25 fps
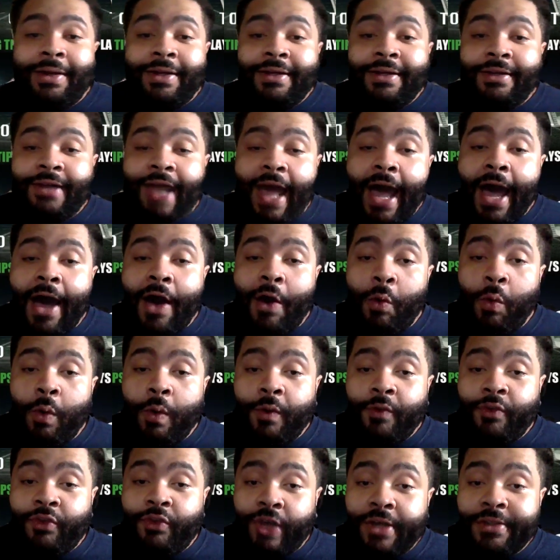Now
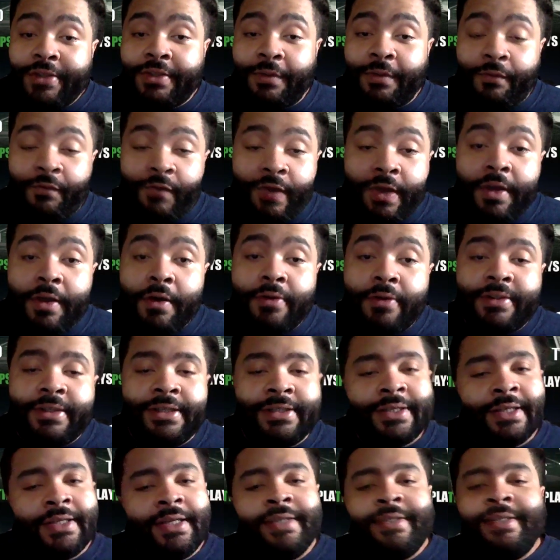with Justin Fields,
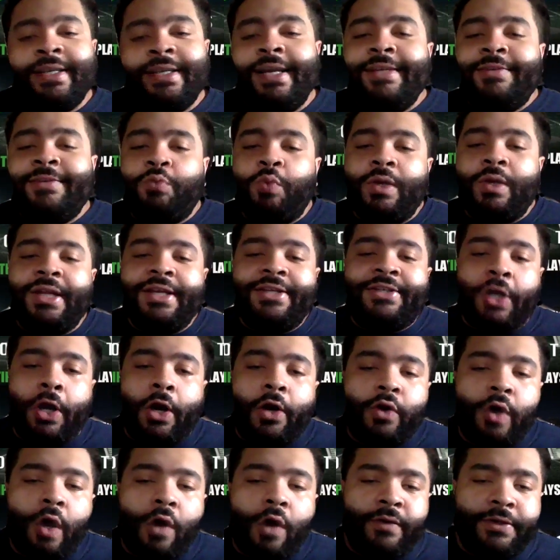it's really
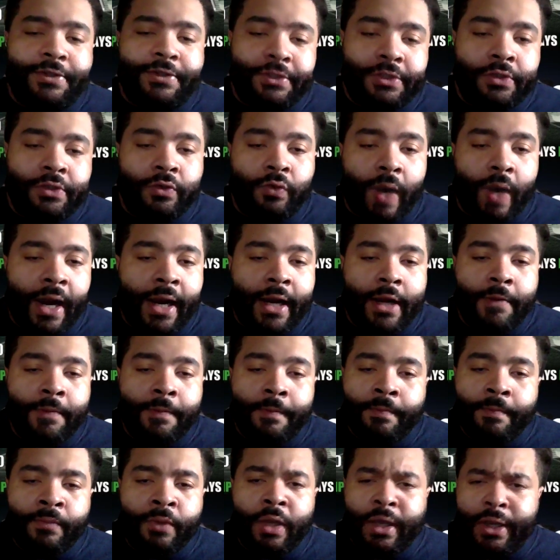turnovers too, right?
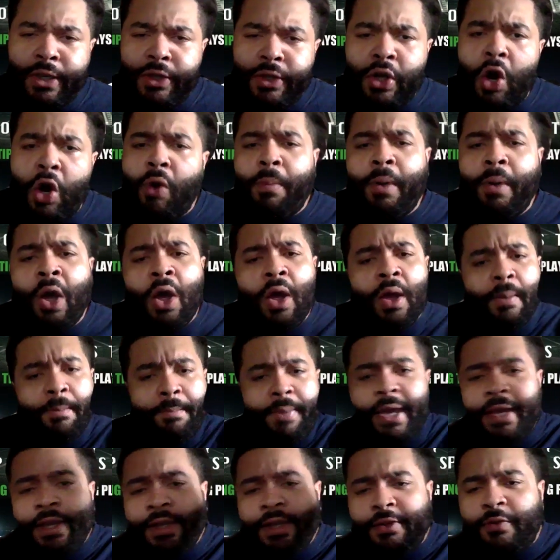
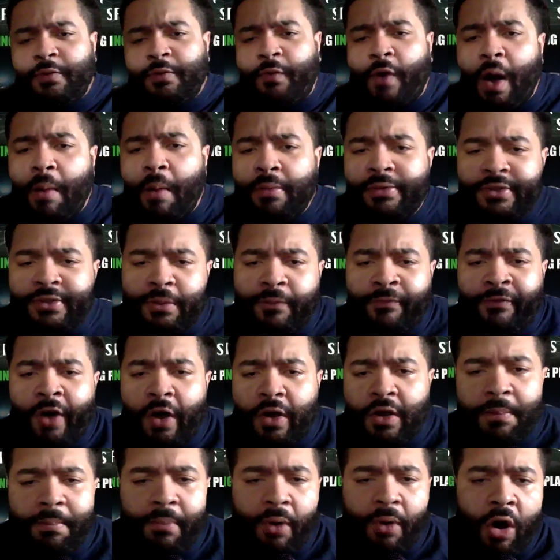Pickens fumbles the
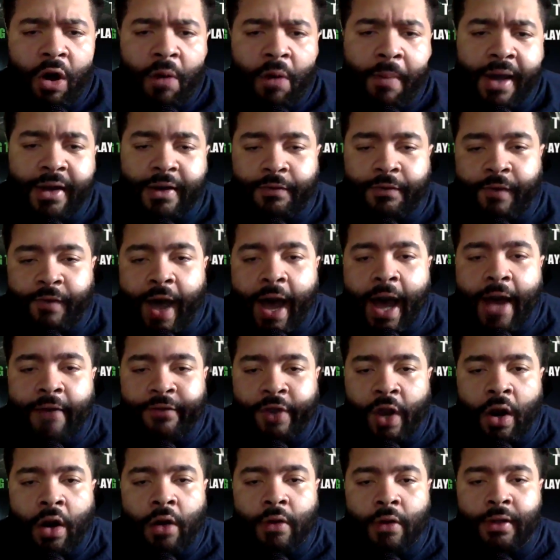fucking ball by the
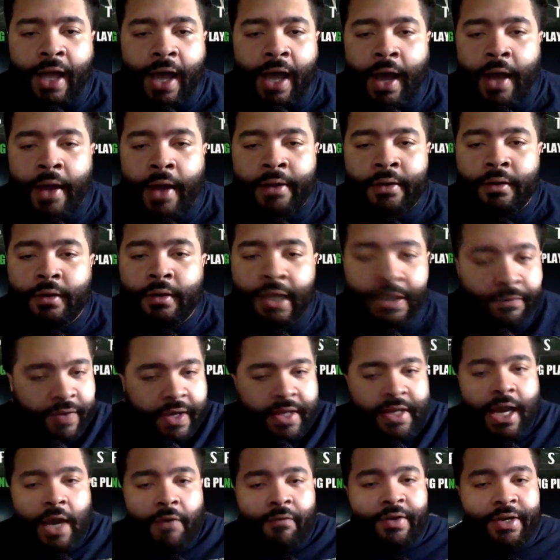5-yard line. If
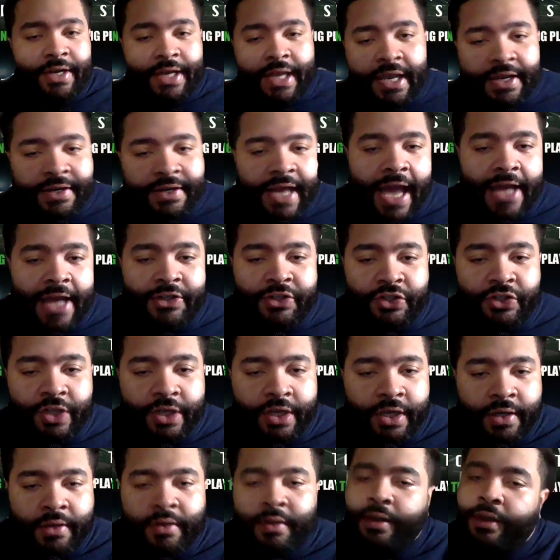he never did that
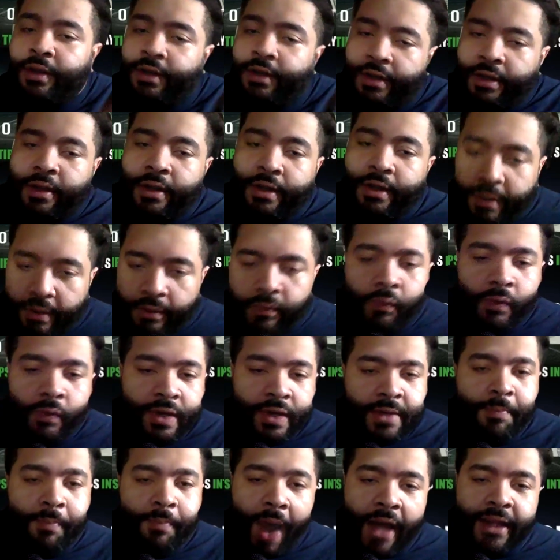shit, we
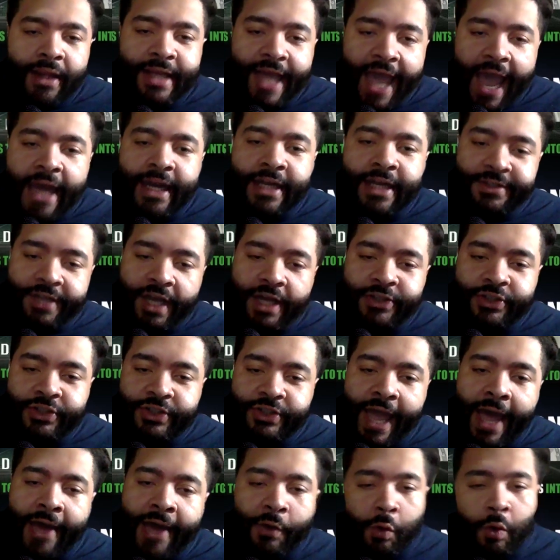can probably had a
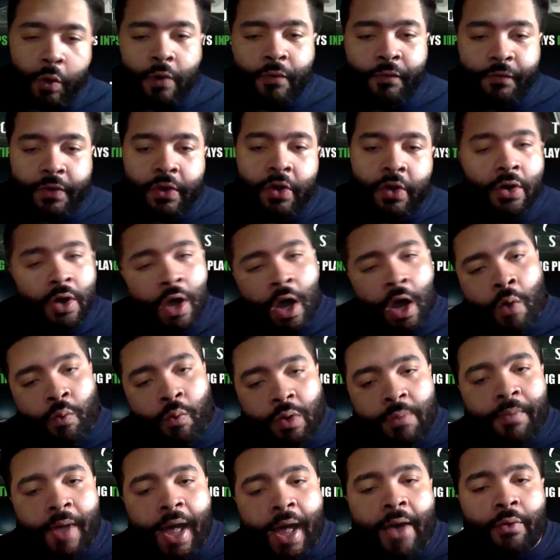touchdown or a field goal, and
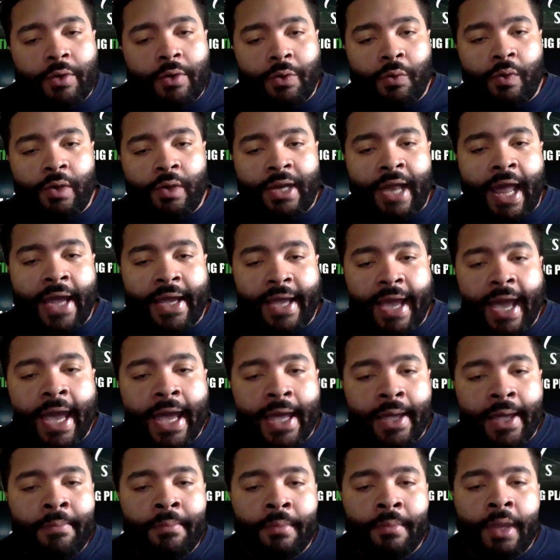we probably would have won that
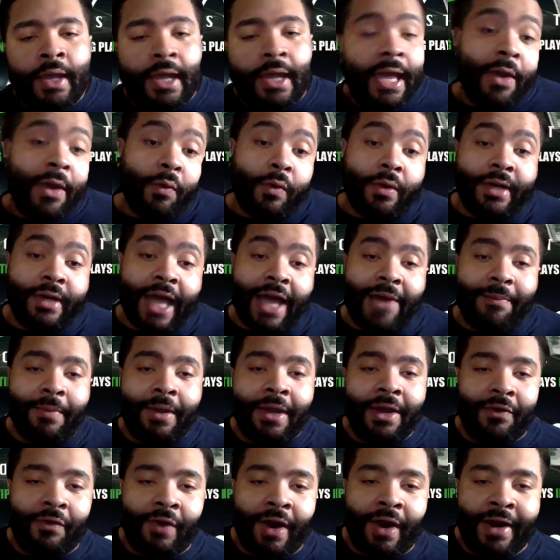game and won that
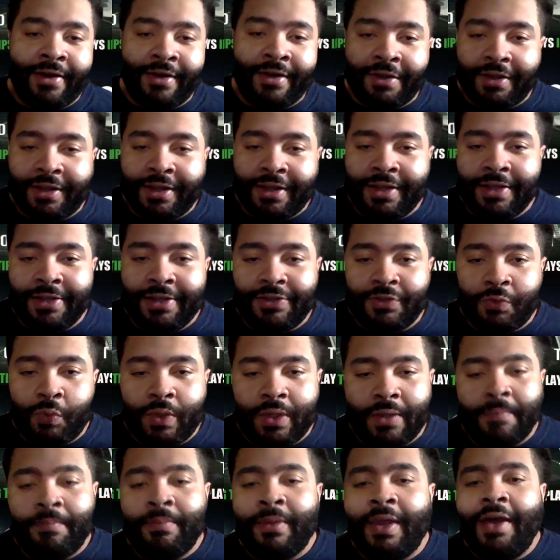bet, right? Another clean
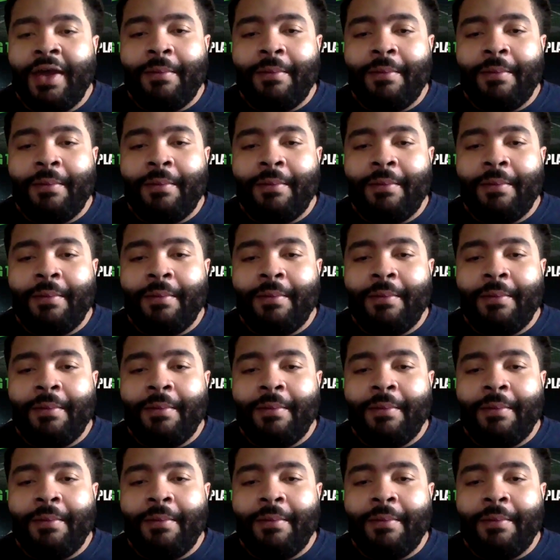sweep.